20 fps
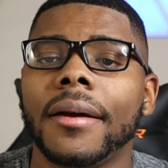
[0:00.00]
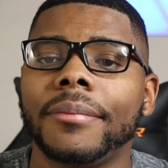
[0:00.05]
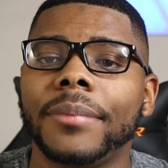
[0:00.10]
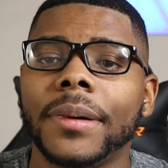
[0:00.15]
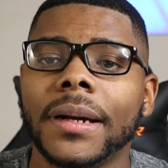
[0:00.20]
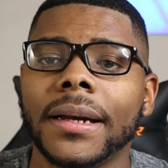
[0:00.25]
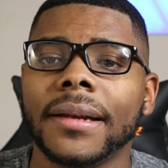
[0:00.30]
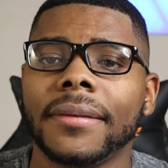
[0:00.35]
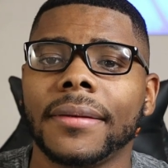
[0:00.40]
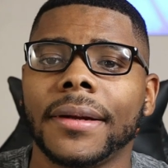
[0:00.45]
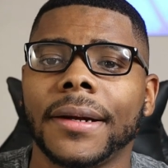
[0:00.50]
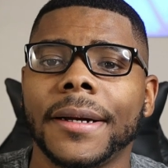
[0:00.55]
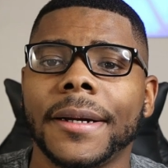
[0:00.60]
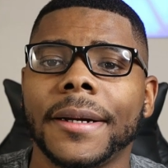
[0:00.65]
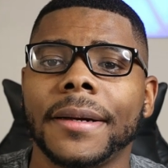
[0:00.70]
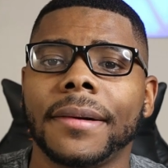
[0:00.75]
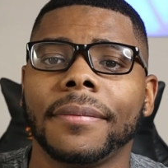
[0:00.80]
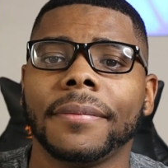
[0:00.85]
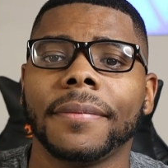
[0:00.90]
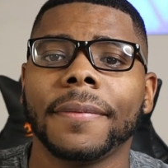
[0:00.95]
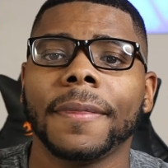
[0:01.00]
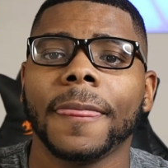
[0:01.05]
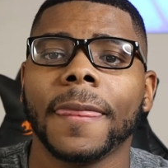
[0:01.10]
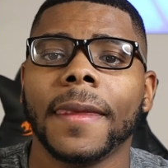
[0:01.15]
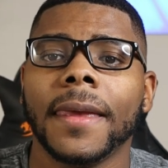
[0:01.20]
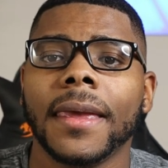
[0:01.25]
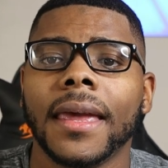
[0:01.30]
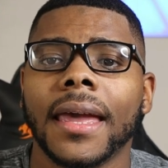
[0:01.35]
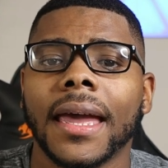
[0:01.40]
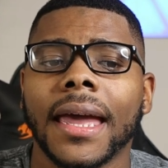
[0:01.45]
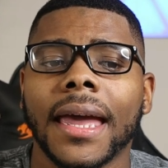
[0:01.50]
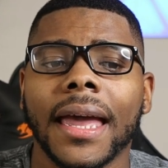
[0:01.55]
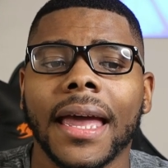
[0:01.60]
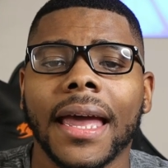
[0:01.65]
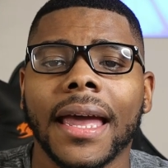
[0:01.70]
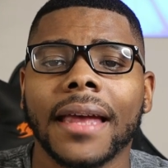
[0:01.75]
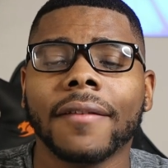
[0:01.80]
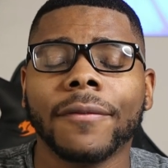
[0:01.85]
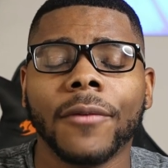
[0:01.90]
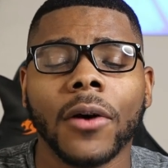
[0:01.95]
But
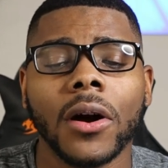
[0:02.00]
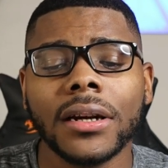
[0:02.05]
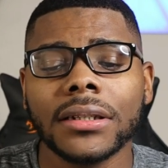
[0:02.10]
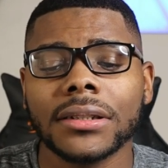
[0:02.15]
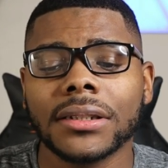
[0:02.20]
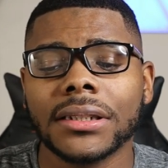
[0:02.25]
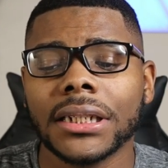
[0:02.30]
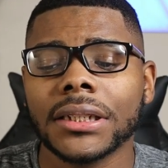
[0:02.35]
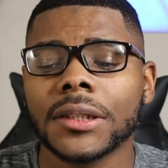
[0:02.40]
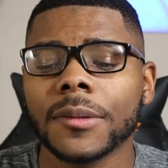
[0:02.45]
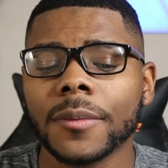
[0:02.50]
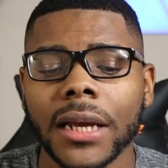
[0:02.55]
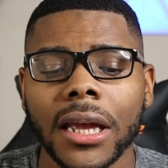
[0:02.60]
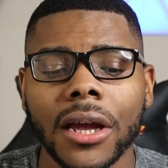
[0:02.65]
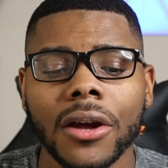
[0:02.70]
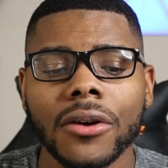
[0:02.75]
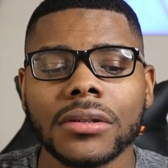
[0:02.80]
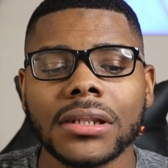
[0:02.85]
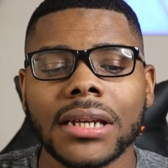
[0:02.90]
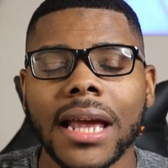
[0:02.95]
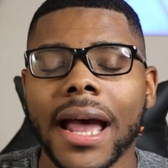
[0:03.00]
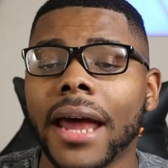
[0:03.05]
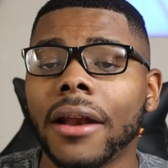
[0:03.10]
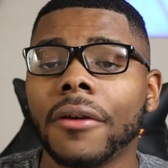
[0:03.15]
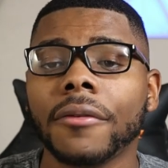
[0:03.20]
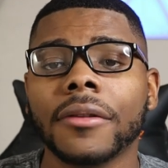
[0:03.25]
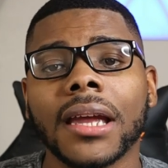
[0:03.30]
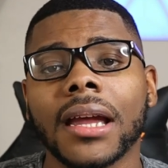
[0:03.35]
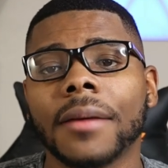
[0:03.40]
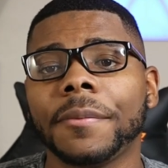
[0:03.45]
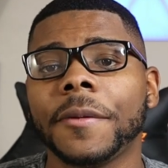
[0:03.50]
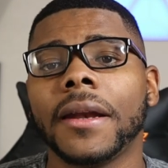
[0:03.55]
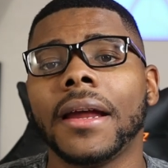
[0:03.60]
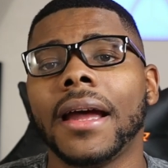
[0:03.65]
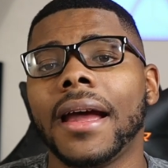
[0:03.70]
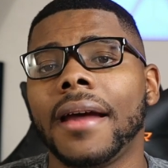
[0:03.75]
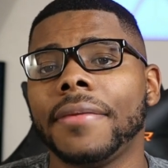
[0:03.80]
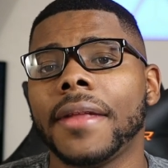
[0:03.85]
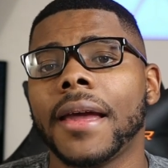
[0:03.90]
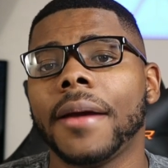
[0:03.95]
as far as this one goes, I don't think I'm
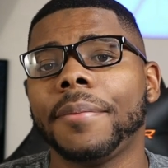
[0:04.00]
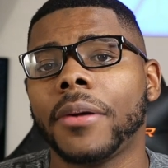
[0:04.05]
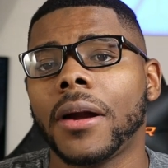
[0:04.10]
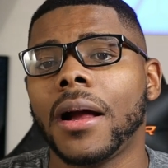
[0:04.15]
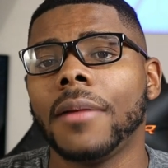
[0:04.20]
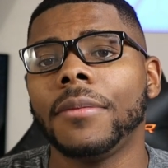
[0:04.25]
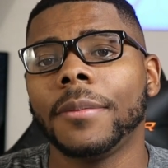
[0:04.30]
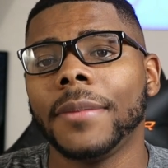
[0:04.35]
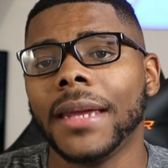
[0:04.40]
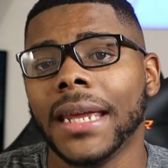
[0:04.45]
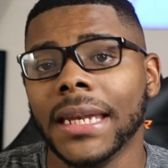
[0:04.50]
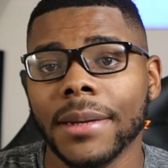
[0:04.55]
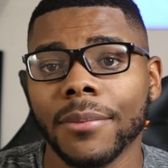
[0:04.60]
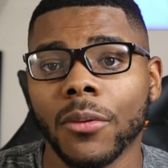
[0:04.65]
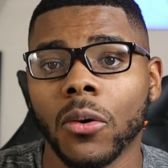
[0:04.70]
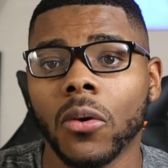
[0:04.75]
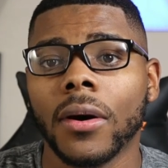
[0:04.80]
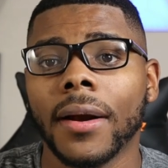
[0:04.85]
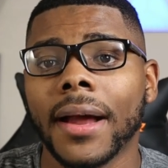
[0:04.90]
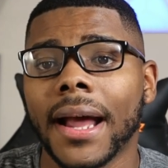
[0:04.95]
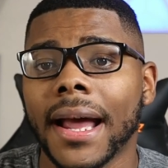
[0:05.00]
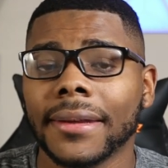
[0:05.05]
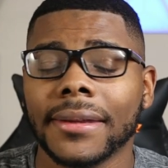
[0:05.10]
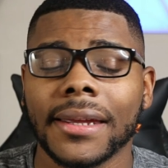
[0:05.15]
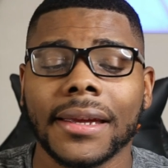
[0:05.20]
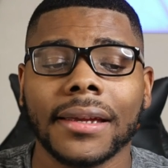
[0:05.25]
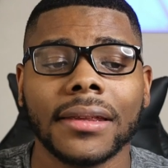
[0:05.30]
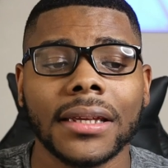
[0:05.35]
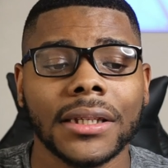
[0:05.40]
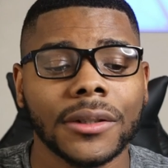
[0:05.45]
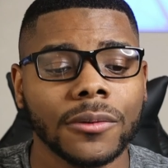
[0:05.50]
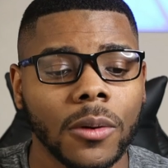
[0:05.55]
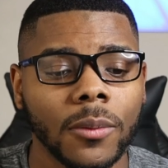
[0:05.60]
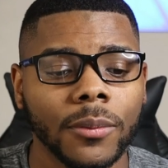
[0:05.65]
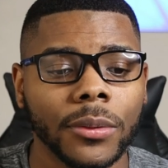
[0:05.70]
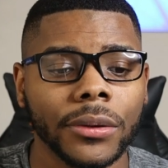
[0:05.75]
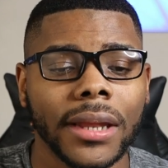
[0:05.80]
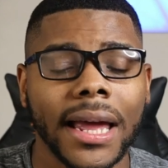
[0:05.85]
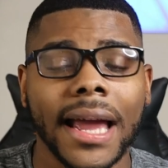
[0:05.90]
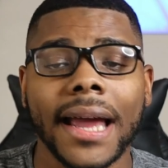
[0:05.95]
gonna have that problem anymore. I think this
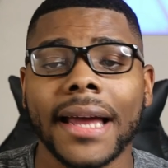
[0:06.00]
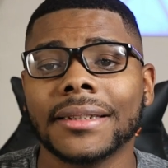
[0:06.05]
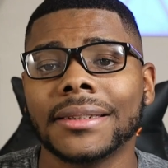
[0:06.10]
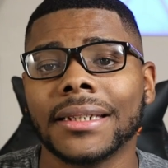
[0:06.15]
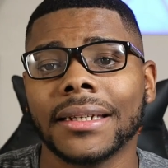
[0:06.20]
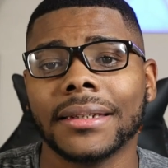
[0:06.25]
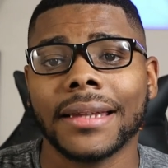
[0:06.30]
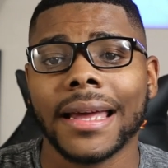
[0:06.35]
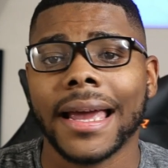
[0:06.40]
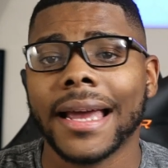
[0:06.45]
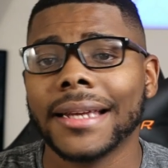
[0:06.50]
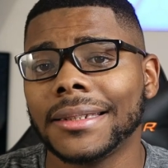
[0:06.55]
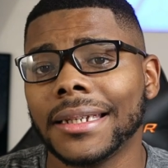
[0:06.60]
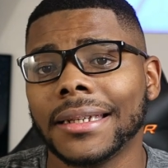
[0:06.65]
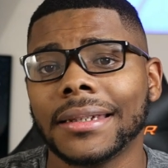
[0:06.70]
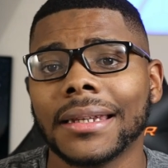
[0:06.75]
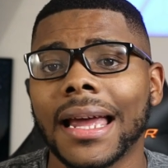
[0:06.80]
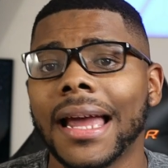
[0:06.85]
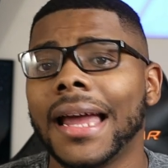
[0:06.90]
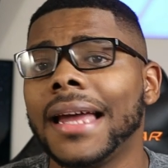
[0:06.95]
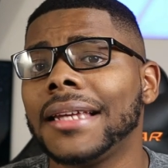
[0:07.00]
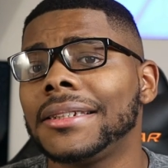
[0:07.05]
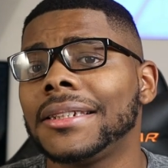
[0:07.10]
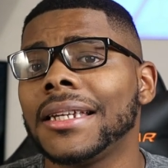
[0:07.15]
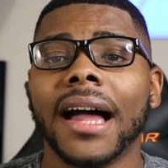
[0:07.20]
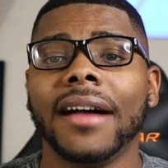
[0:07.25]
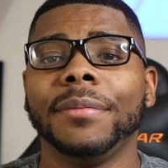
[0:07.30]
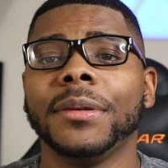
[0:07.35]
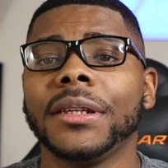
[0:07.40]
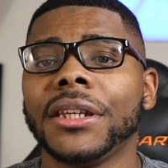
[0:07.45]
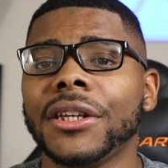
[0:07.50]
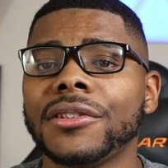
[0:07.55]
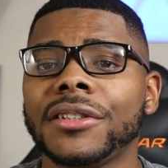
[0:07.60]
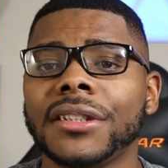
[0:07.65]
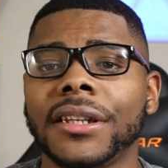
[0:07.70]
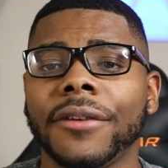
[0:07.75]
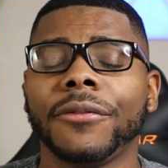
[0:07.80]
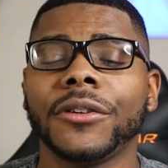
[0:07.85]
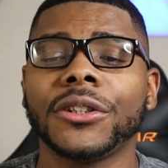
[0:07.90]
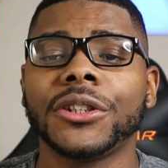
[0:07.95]
one will last and last and last. I've been
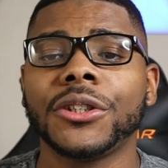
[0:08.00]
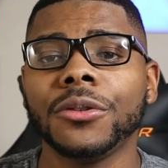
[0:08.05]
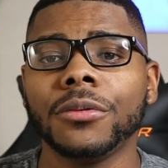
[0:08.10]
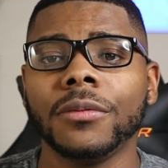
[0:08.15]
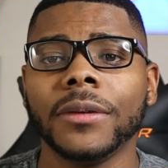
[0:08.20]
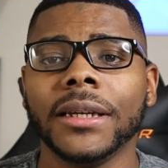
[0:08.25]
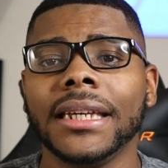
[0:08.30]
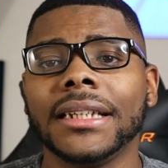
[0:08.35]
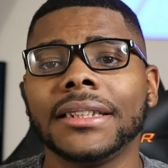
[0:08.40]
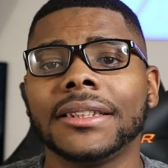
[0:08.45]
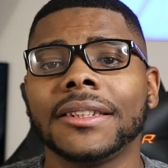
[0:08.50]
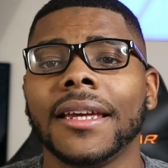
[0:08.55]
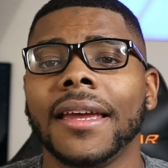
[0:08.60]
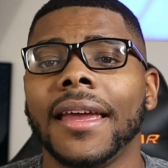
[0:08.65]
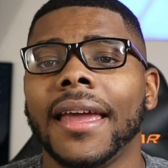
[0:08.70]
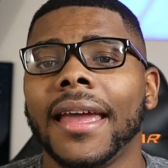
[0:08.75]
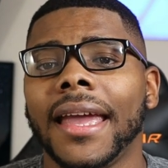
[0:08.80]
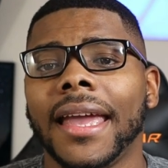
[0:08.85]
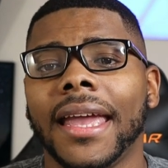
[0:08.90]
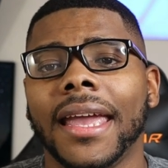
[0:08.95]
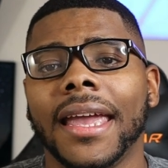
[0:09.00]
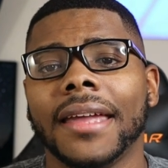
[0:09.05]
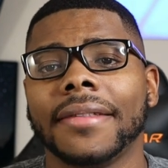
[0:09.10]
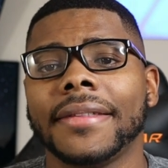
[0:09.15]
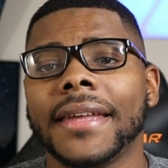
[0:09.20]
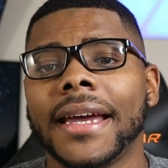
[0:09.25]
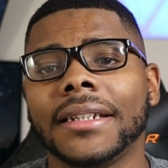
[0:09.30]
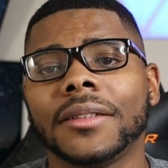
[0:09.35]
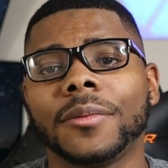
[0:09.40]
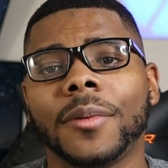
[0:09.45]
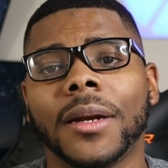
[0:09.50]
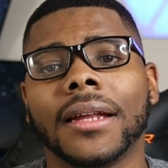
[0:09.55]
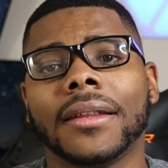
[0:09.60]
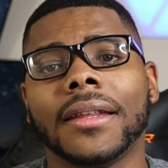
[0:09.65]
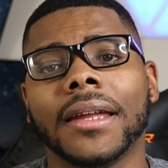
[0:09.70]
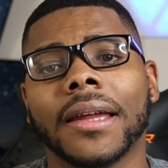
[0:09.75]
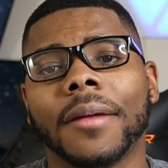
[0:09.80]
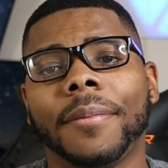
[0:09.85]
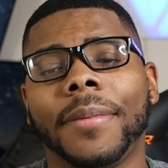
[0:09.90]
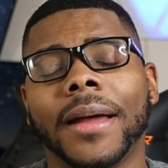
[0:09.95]
using it for 2 weeks, and that is what I
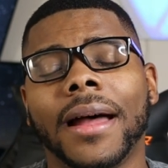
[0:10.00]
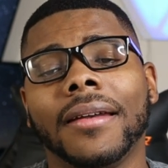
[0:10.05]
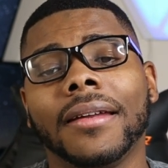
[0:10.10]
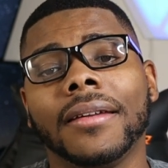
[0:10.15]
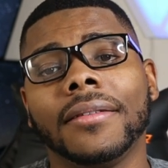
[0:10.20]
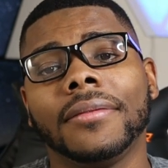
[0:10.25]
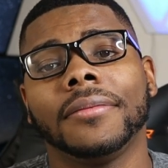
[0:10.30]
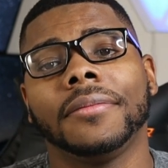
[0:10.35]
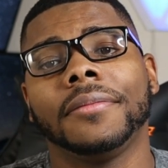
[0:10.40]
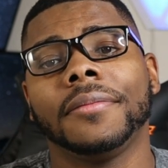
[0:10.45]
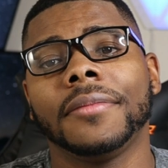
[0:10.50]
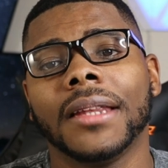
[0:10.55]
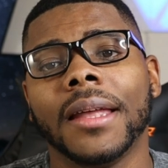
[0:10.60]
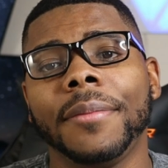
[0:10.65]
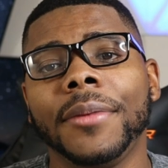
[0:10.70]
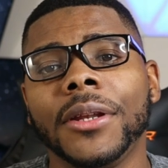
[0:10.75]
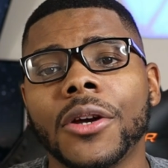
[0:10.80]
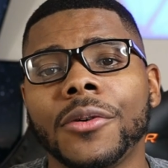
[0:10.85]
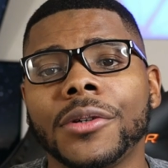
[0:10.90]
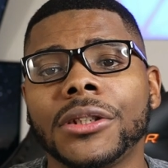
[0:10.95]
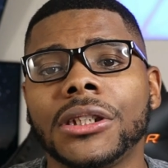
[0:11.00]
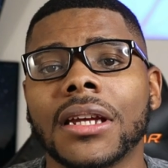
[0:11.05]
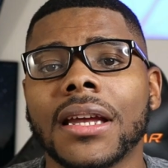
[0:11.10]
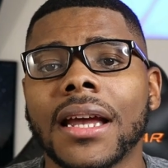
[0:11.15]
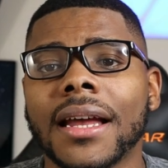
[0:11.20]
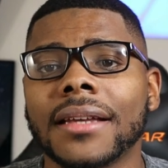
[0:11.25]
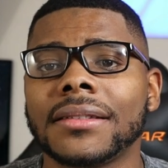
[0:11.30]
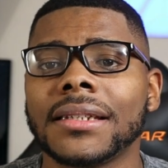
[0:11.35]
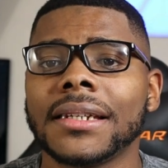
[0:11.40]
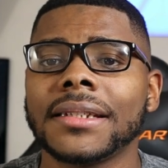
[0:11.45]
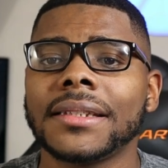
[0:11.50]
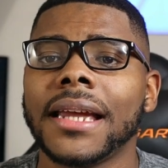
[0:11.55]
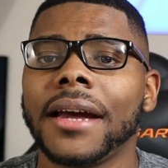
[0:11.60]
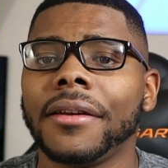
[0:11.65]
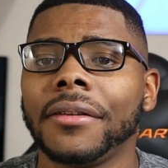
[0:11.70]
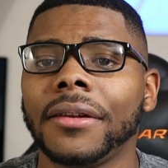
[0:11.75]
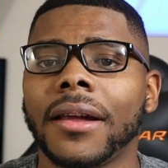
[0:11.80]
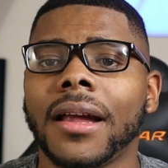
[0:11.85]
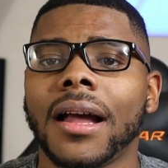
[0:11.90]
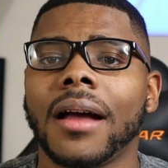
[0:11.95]
think about it. Let me know what you guys think
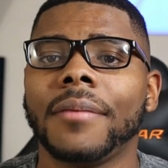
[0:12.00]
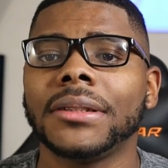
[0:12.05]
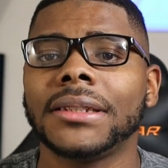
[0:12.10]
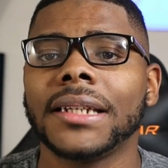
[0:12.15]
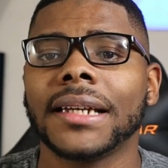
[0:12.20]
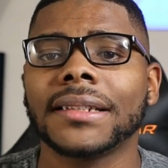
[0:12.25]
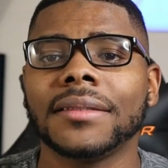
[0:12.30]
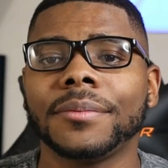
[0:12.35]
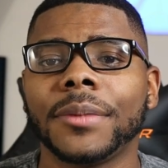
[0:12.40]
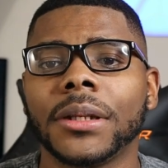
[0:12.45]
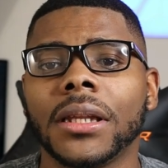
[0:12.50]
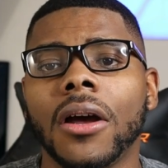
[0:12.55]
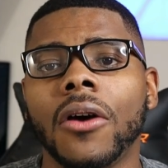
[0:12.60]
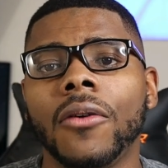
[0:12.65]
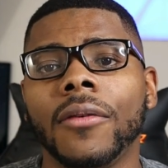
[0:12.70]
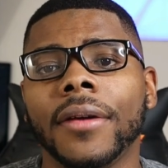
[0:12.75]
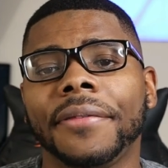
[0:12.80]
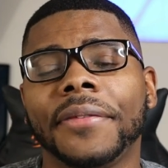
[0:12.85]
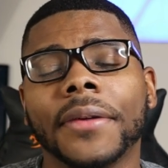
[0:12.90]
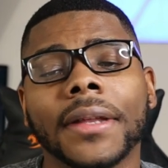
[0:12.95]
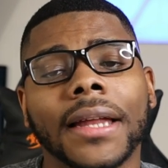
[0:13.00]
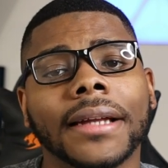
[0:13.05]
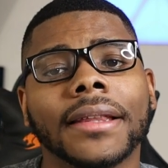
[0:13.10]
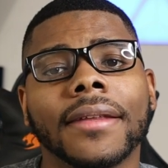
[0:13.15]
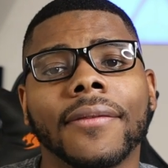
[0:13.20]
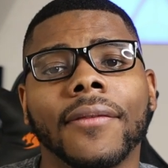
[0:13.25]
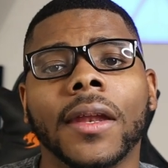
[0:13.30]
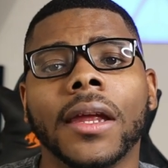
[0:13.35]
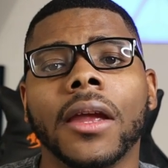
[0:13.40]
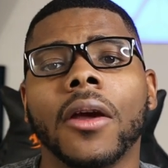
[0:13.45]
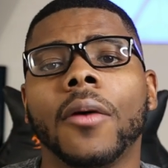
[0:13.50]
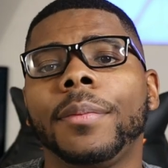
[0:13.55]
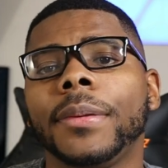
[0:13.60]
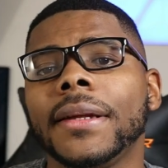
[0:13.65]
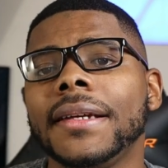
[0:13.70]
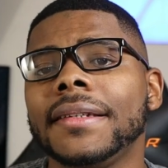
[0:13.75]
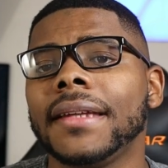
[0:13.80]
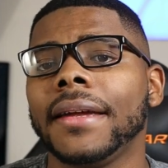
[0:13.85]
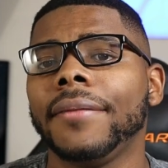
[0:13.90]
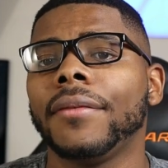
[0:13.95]
down in the comment section below. If you liked the video,
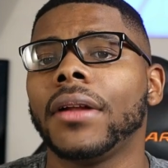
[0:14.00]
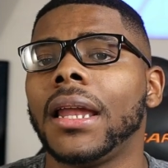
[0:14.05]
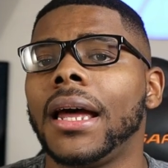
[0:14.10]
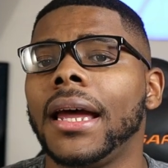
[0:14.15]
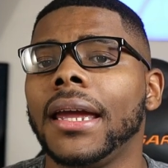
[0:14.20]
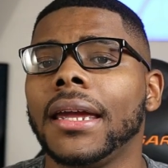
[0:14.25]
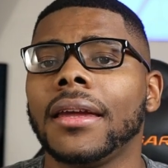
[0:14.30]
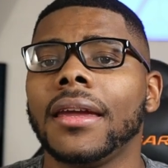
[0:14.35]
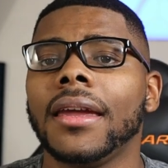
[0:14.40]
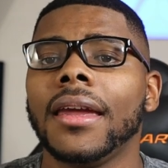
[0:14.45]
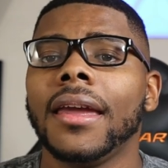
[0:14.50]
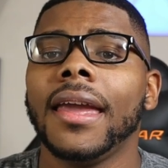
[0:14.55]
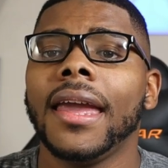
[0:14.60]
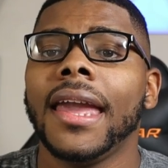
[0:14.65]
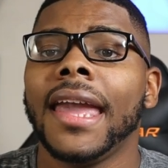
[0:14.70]
please leave a like.